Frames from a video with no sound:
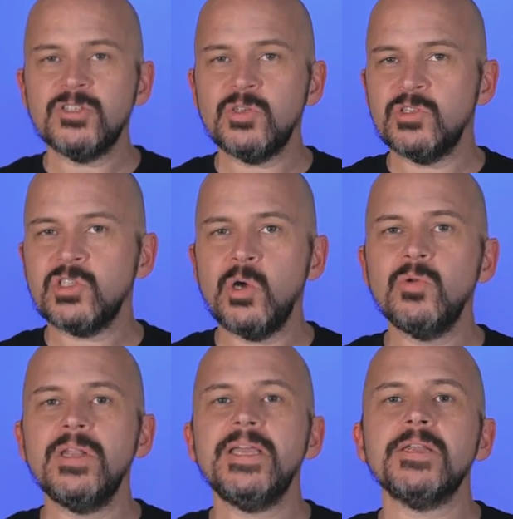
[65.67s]
so it's
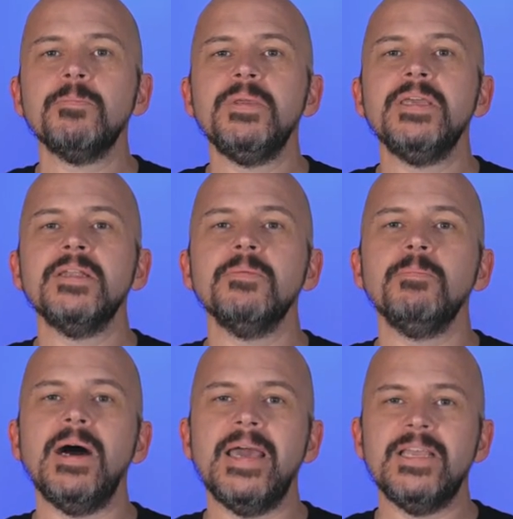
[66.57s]
totally gonna be an
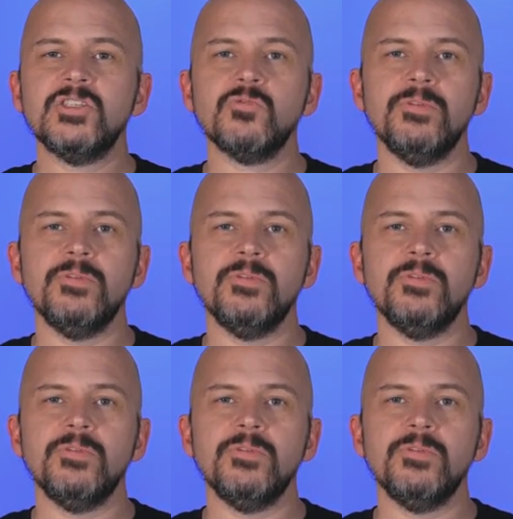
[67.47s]
unbiased